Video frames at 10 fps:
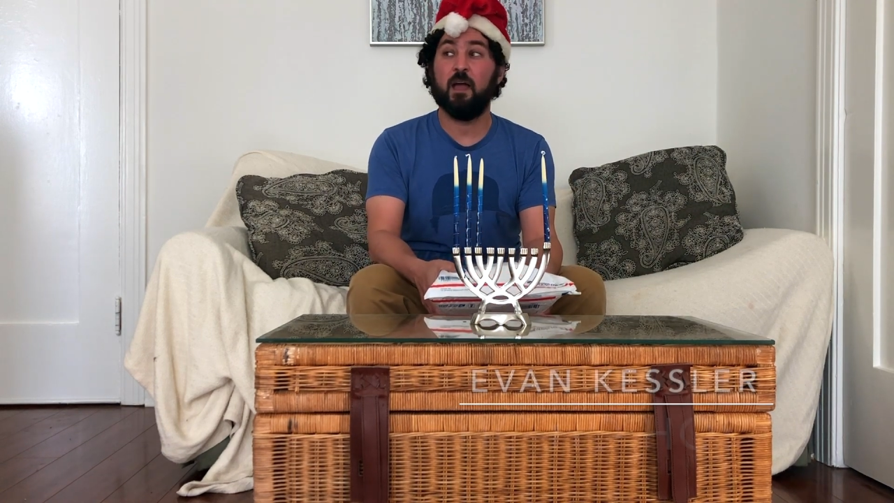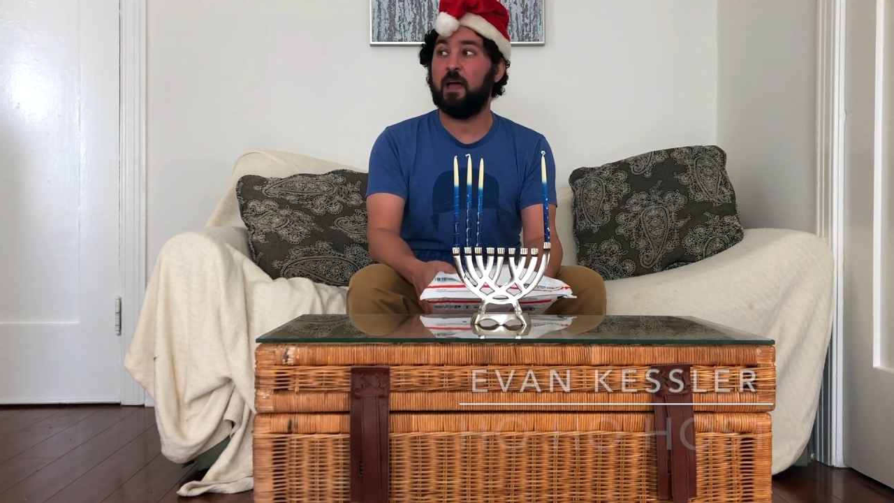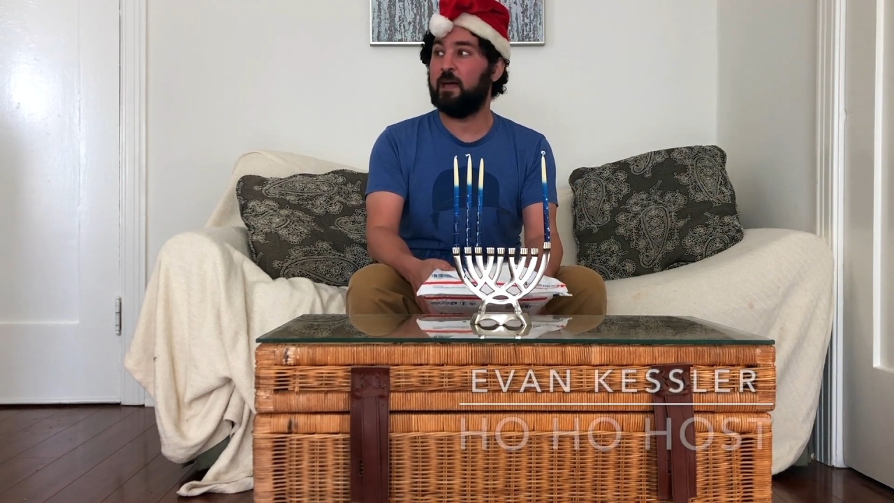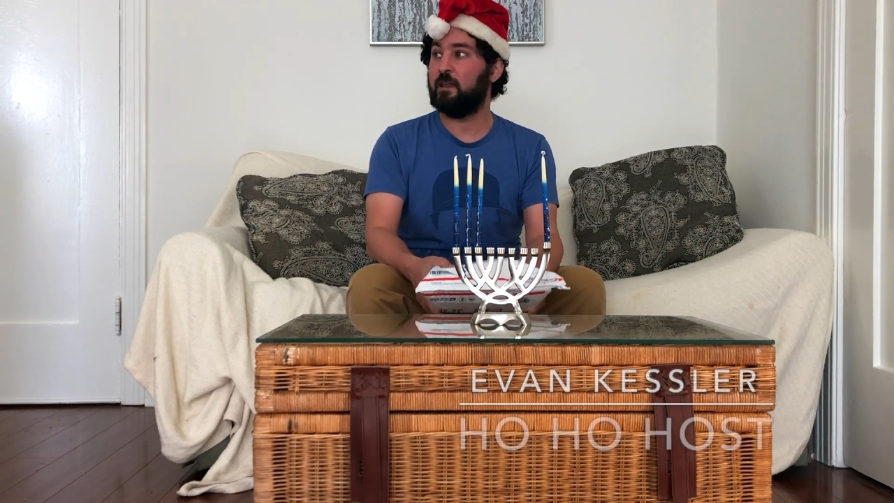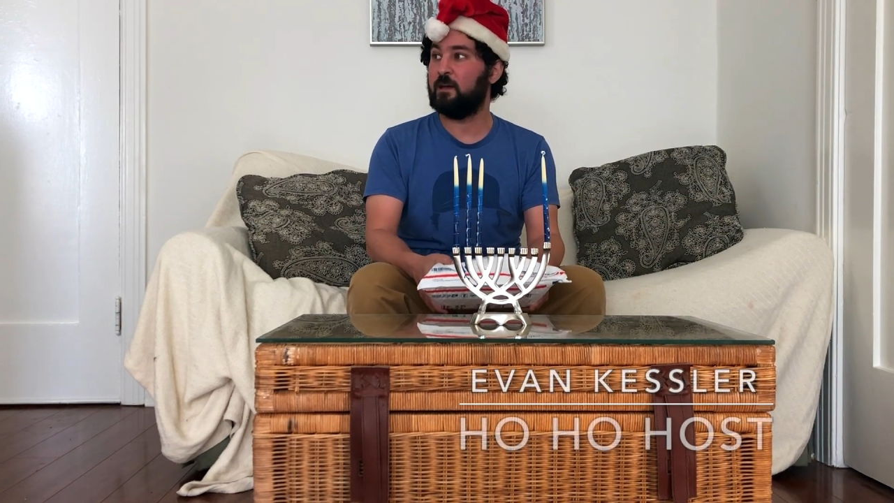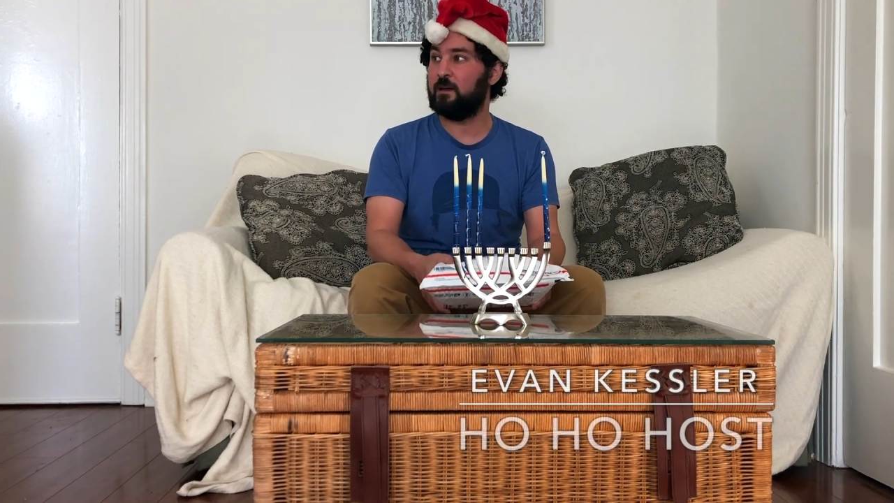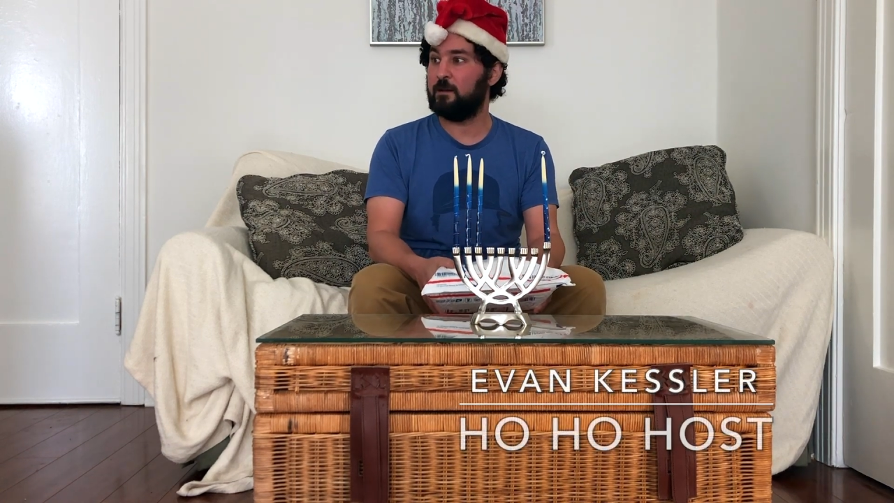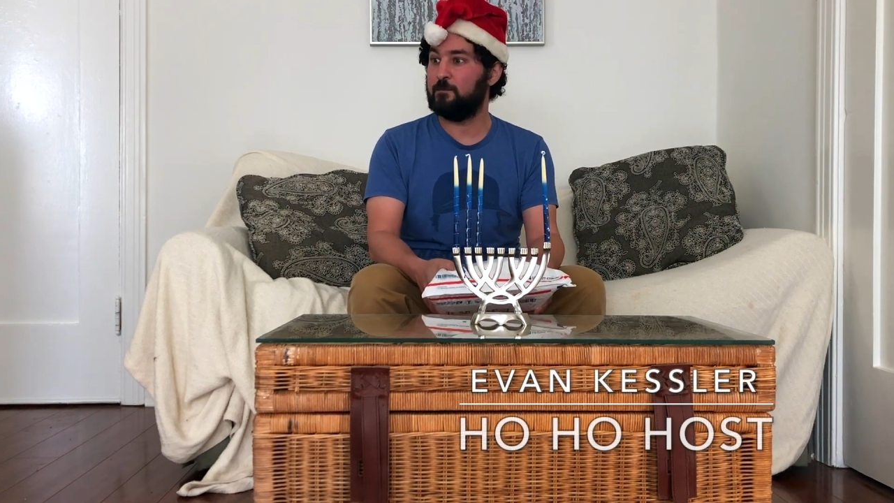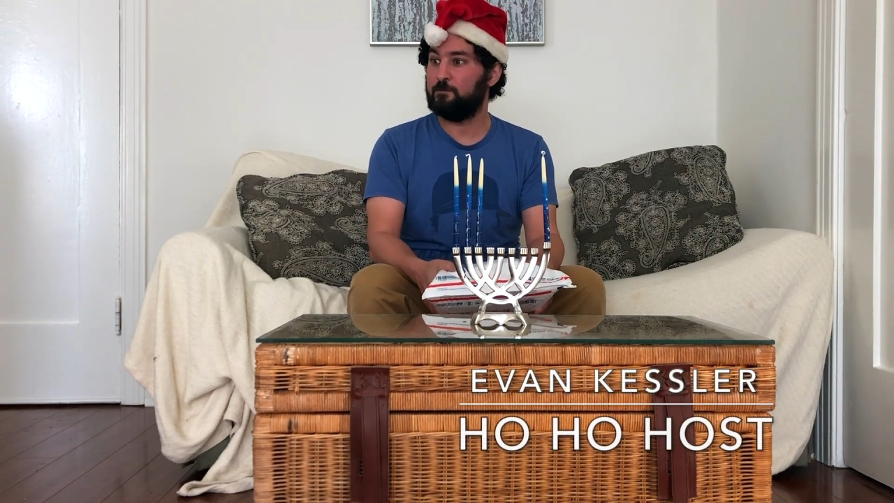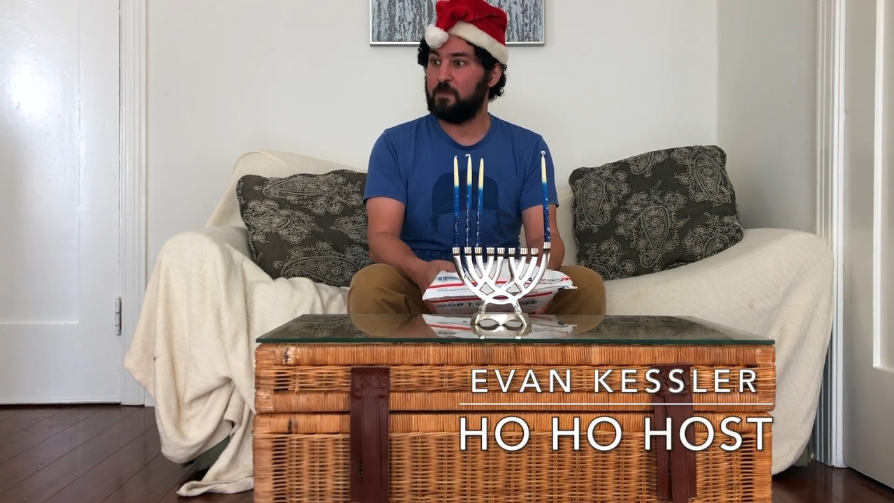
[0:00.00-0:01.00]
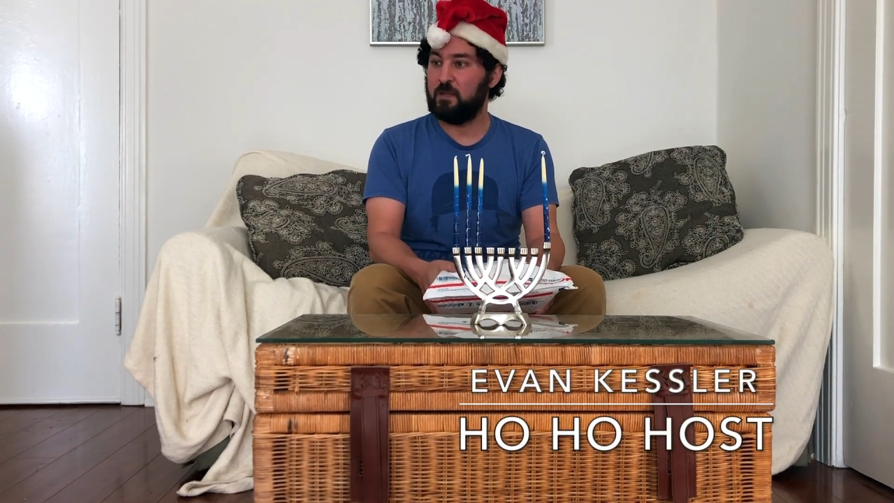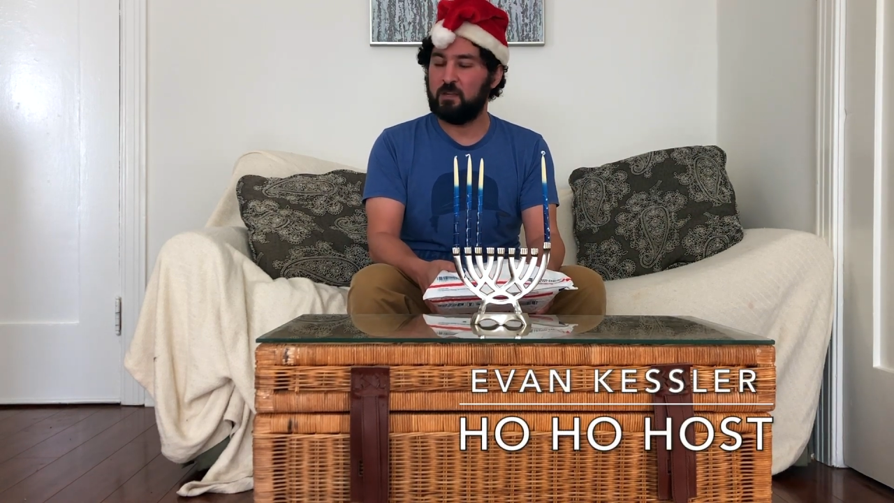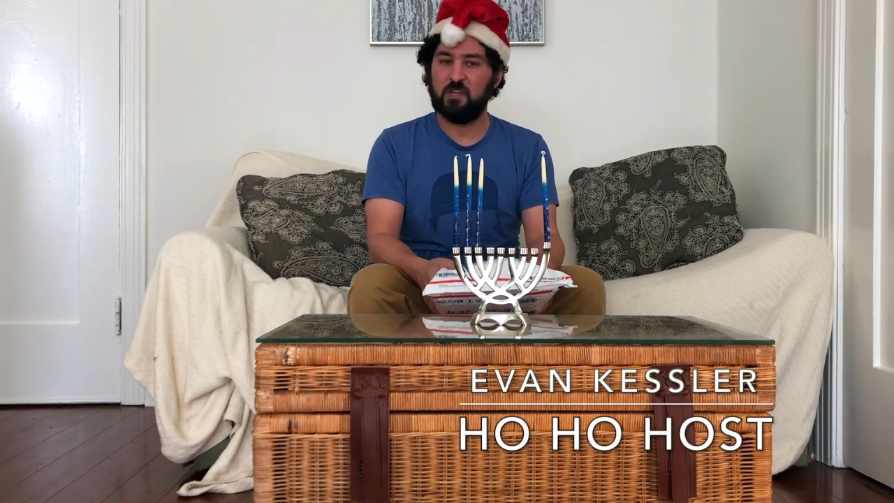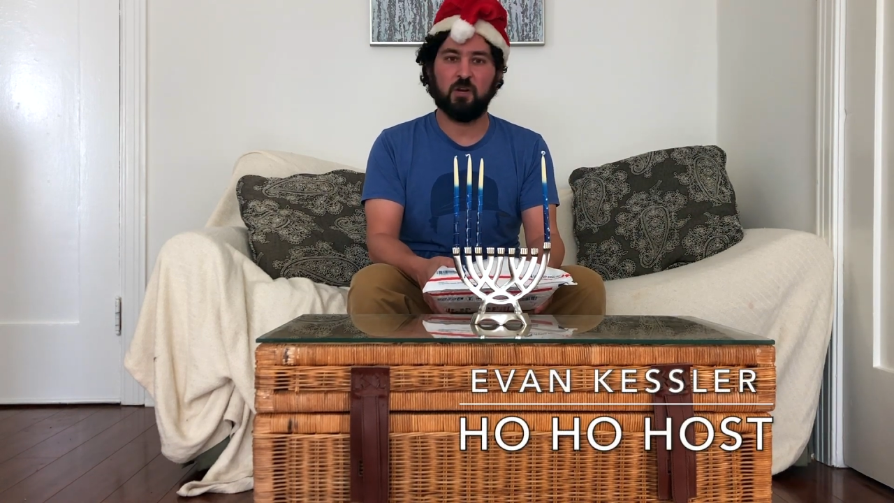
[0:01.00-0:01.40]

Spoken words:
And, you